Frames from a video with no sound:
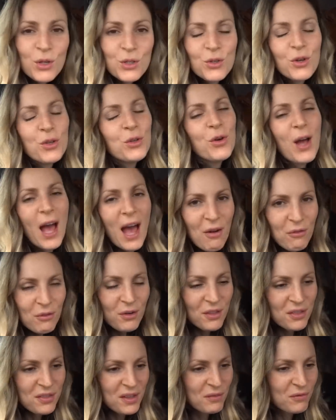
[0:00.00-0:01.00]
show you
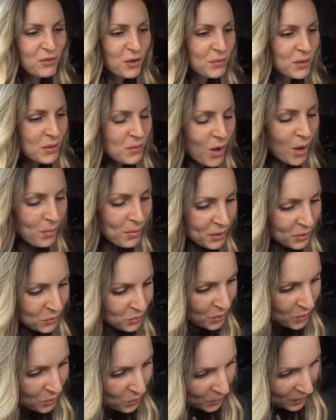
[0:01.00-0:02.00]
everything from the moment
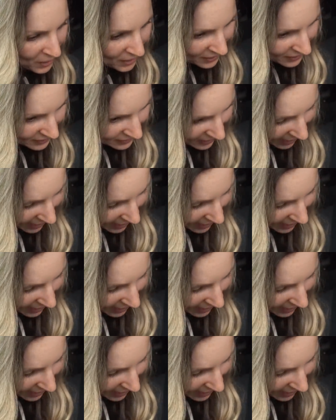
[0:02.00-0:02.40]
we will